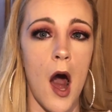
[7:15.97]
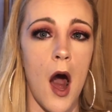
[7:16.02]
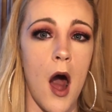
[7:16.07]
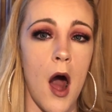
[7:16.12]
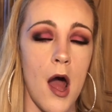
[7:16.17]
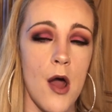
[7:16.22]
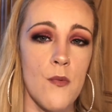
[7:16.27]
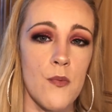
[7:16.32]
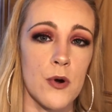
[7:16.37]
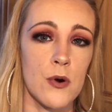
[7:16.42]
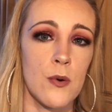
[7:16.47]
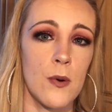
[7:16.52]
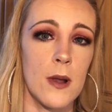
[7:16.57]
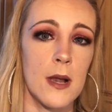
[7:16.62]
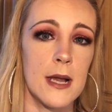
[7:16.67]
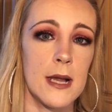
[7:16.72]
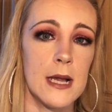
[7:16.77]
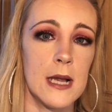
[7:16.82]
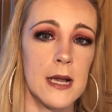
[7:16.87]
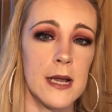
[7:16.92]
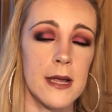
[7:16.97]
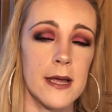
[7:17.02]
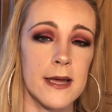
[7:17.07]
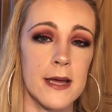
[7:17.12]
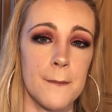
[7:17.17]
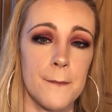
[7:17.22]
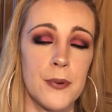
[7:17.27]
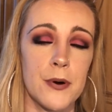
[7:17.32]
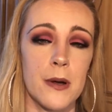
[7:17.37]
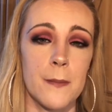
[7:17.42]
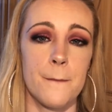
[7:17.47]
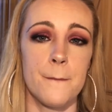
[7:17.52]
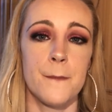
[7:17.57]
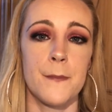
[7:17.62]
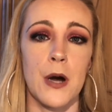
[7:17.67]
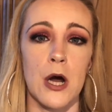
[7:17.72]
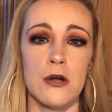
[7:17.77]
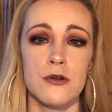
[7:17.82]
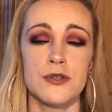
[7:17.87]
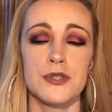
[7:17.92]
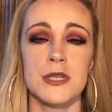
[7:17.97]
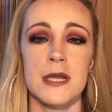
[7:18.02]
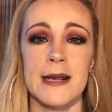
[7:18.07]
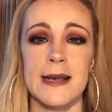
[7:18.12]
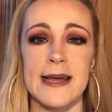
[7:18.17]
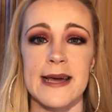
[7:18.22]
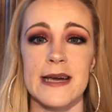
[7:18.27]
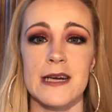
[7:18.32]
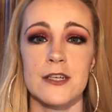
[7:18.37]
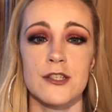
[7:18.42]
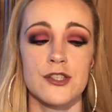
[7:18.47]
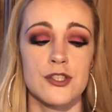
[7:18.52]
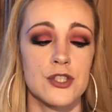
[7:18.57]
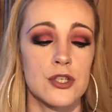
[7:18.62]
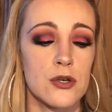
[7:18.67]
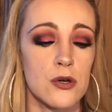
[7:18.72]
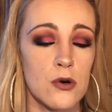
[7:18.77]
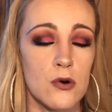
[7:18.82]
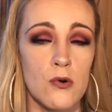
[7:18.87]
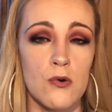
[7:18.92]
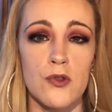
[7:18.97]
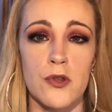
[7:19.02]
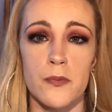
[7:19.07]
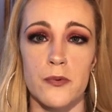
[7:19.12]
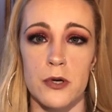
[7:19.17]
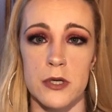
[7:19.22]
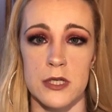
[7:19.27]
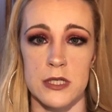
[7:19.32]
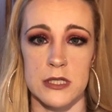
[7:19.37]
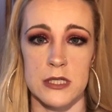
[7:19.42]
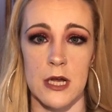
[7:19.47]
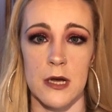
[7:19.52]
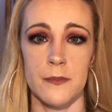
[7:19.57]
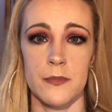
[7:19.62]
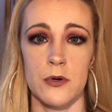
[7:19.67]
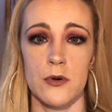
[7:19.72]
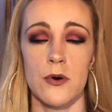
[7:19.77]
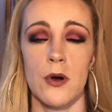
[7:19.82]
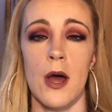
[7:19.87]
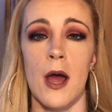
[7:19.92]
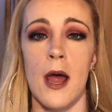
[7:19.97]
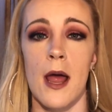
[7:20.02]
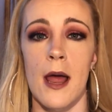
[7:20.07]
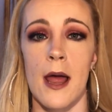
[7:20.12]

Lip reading: I will post links to all the products that I bought